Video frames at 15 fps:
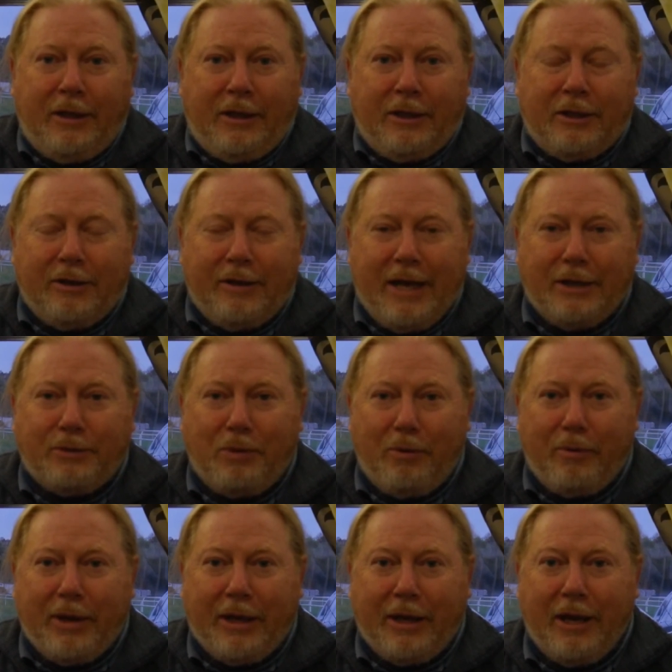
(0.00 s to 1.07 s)
So that's what
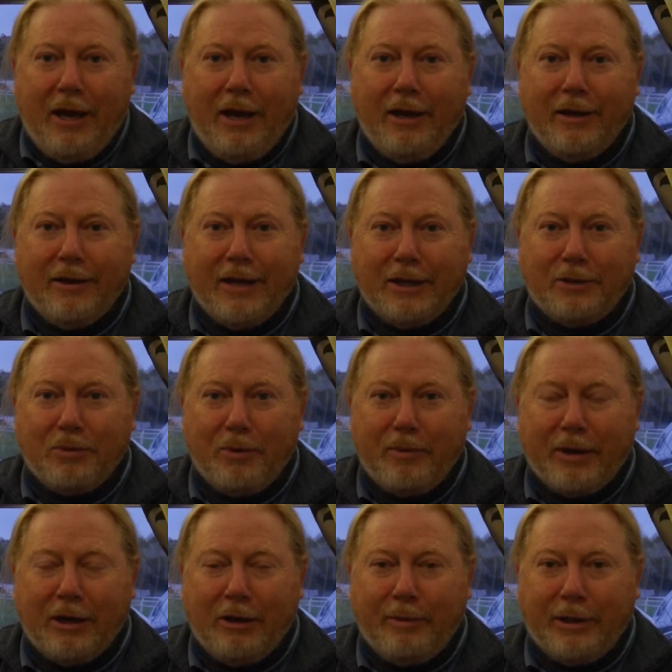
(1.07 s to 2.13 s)
we're
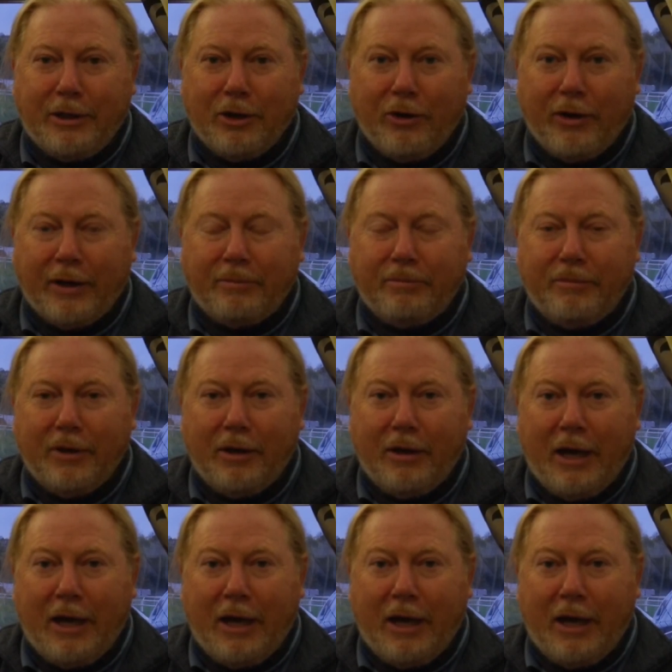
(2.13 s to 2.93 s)
going to be doing.